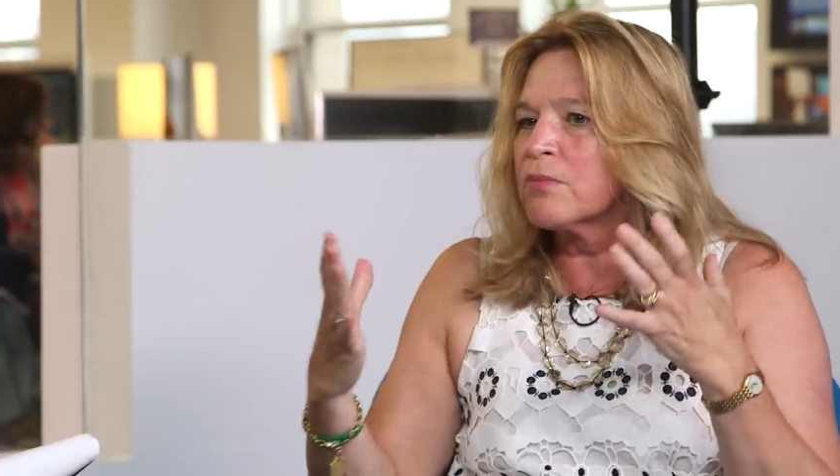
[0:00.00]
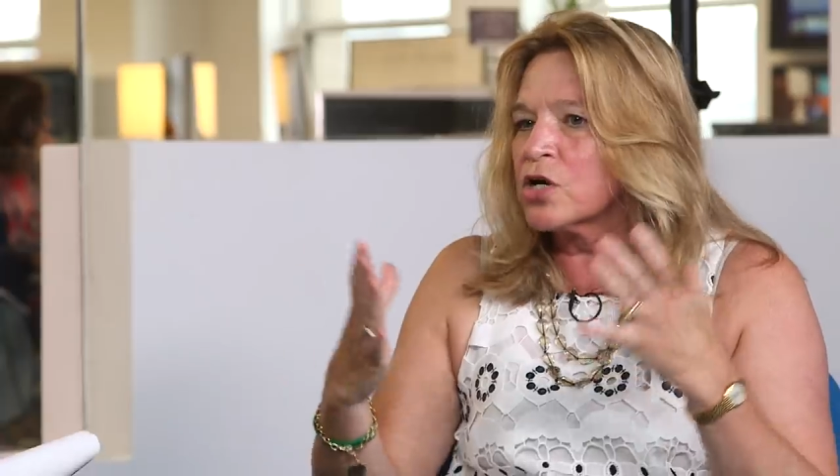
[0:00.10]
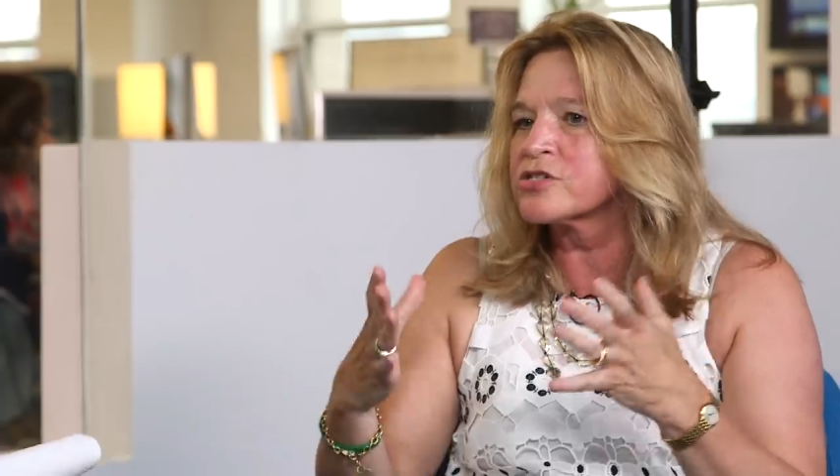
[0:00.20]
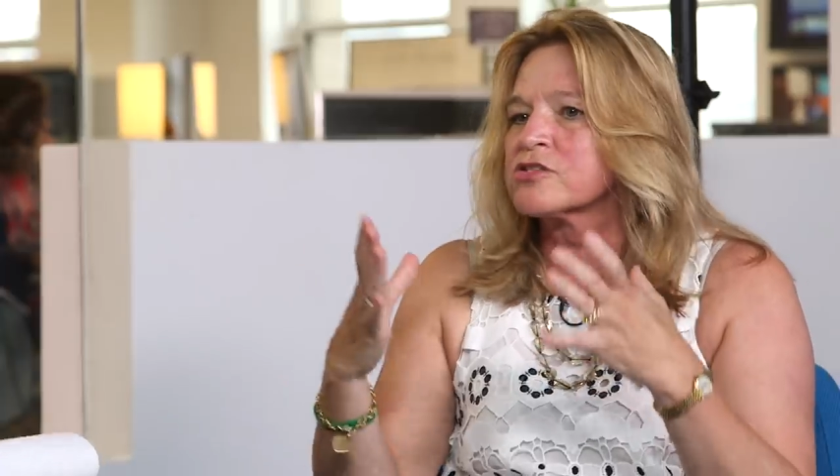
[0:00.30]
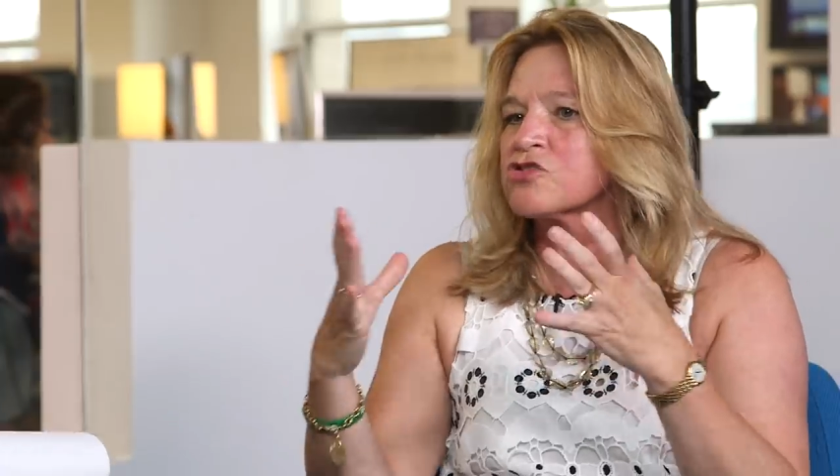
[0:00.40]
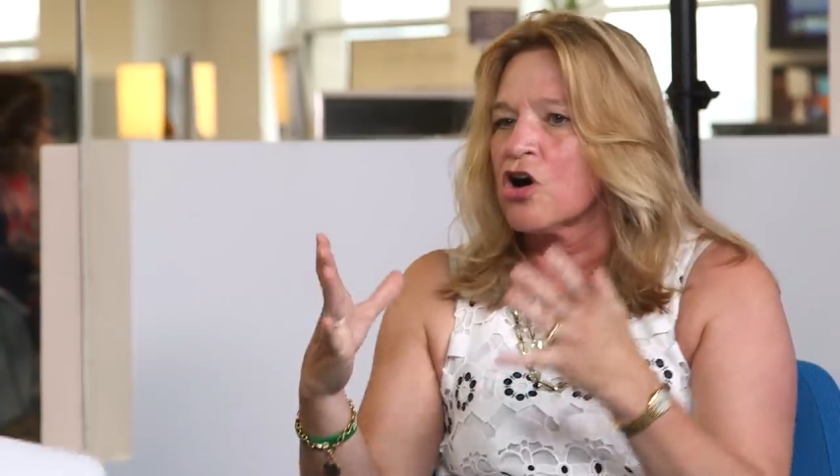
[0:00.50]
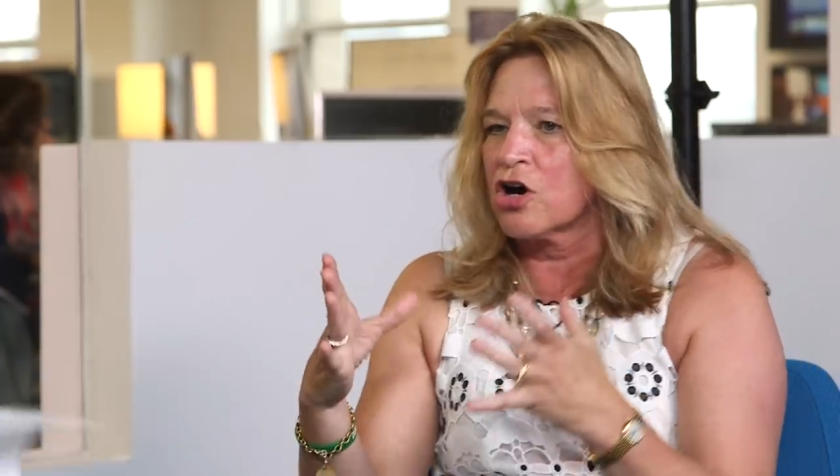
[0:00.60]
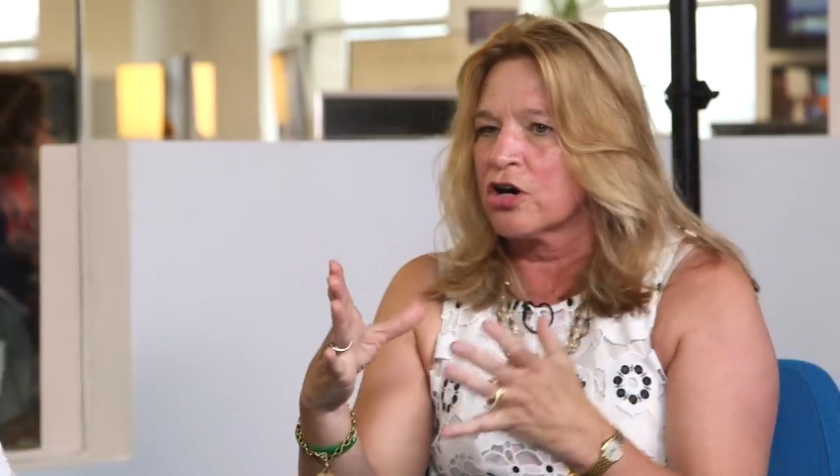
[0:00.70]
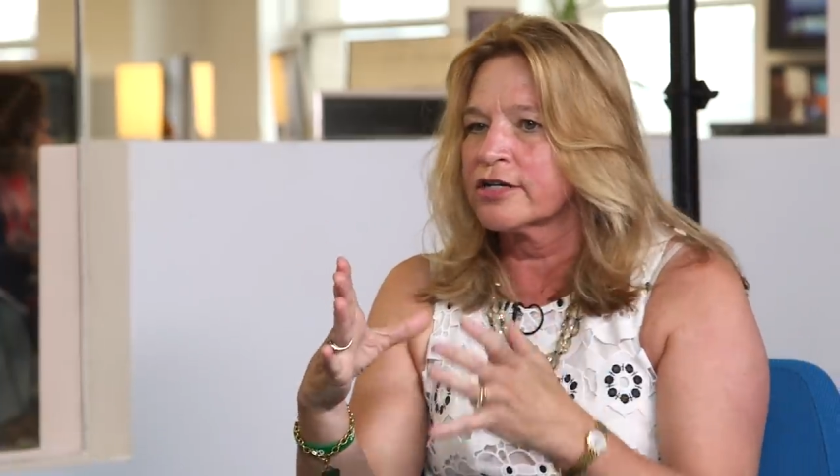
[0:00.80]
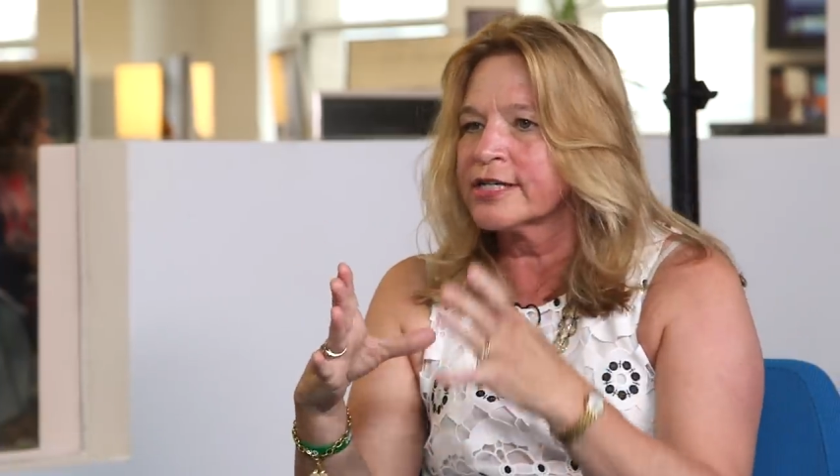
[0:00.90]
Mars is
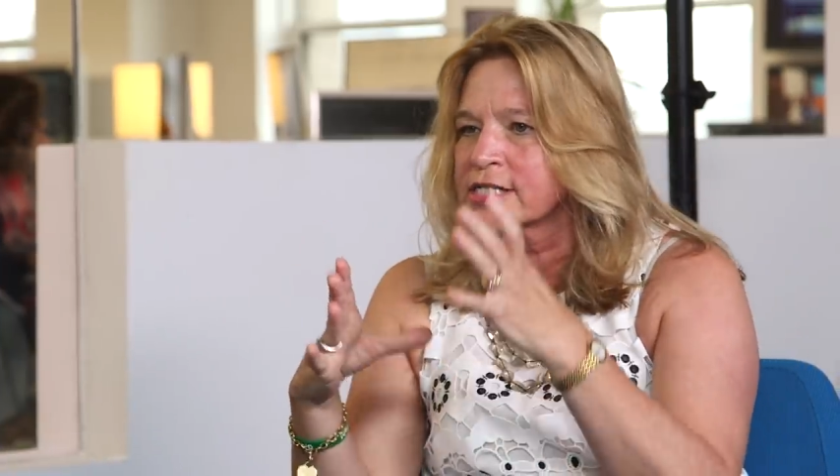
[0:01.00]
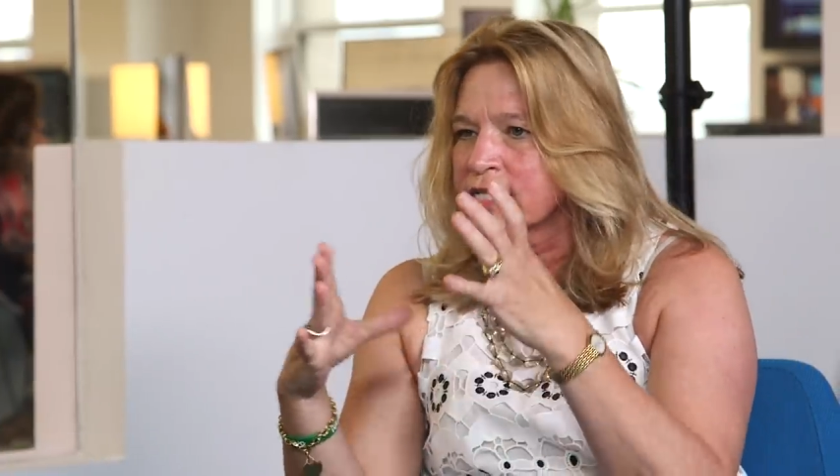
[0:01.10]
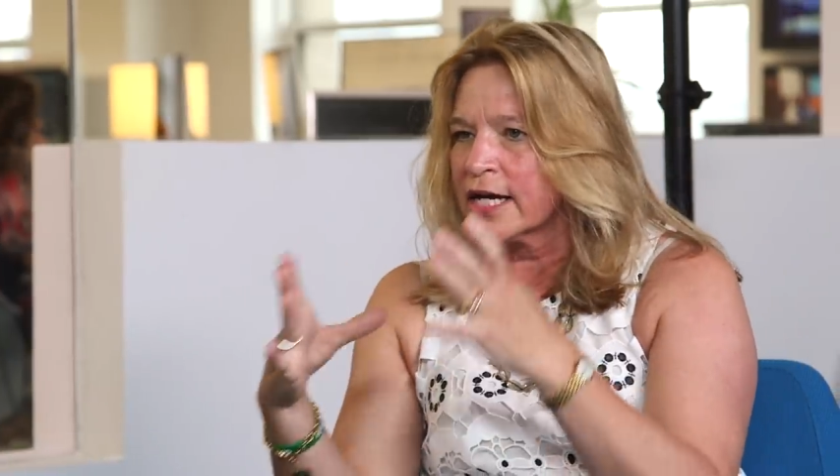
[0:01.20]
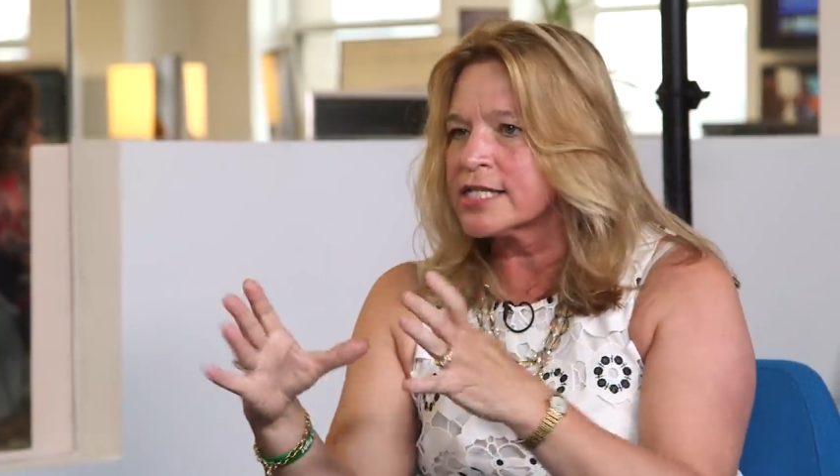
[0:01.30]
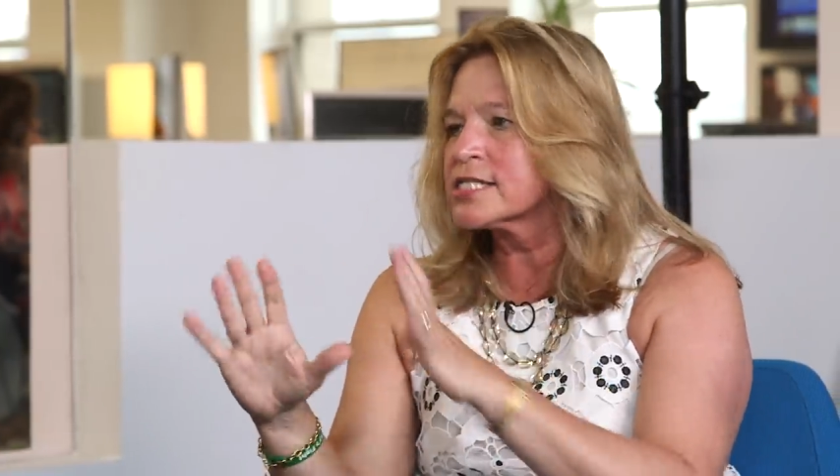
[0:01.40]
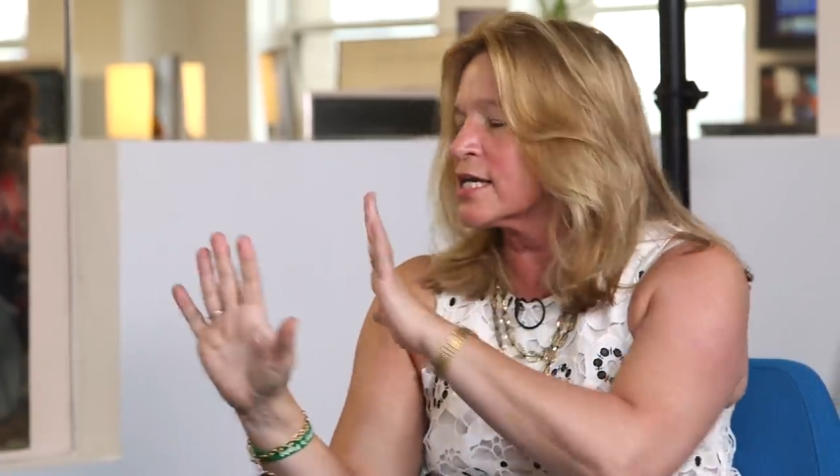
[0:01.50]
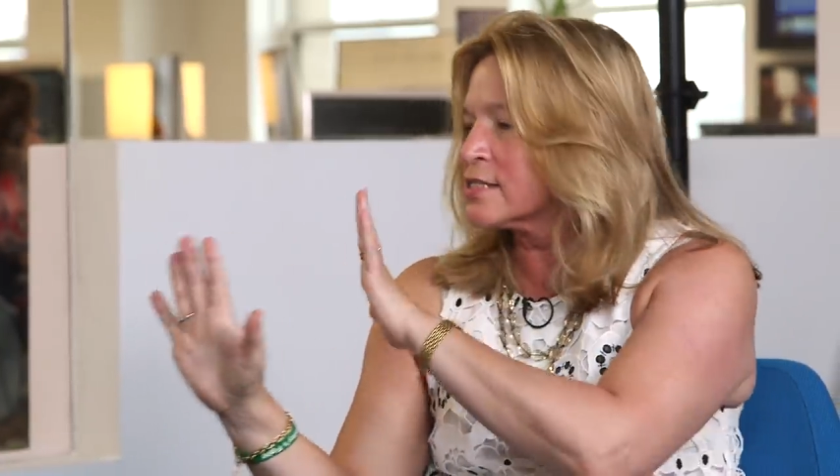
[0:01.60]
hard. It's not easy.